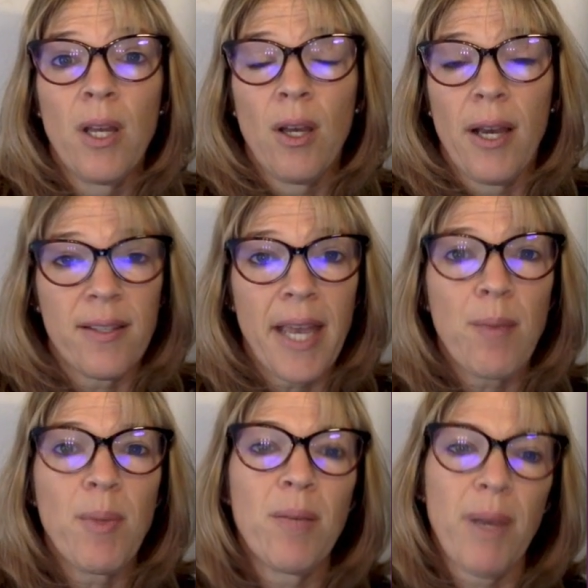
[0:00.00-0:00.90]

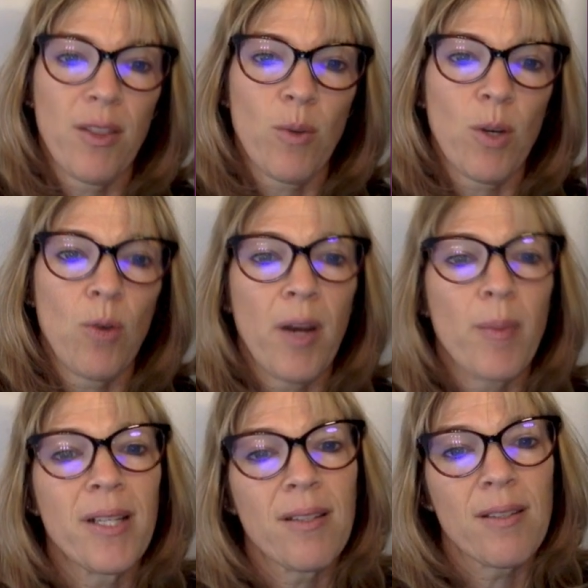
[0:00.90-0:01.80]
assignment, met the
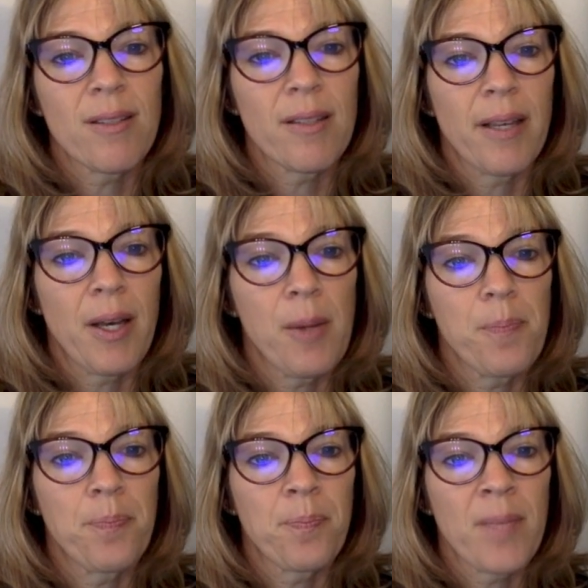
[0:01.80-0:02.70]
requirements,
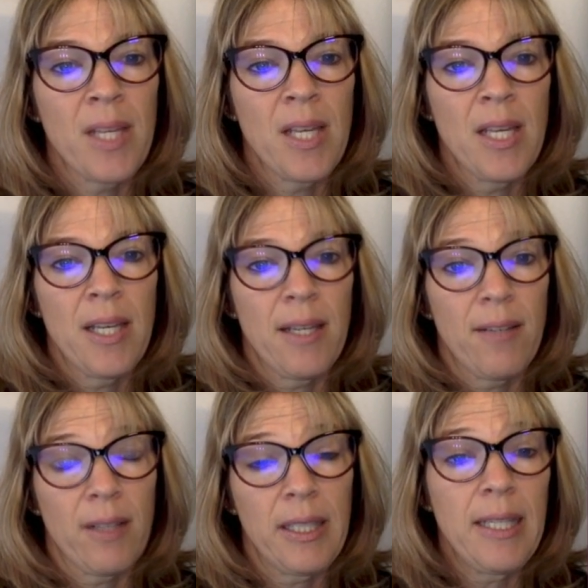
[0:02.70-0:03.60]

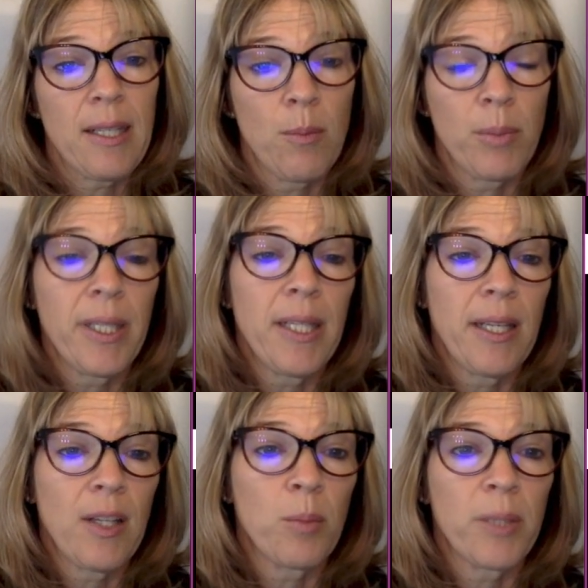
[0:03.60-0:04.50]
complete,
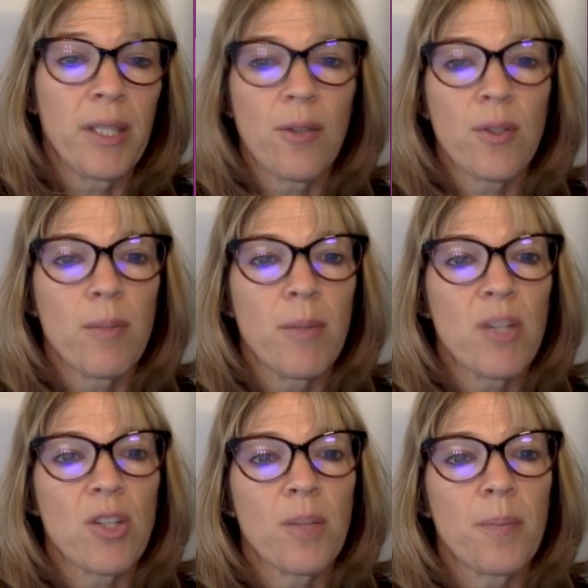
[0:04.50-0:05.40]
incomplete, no
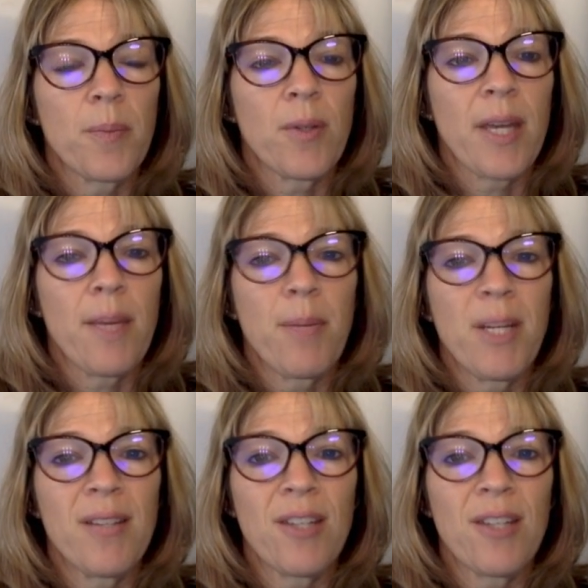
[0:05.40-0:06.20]
submission. Okay, but they're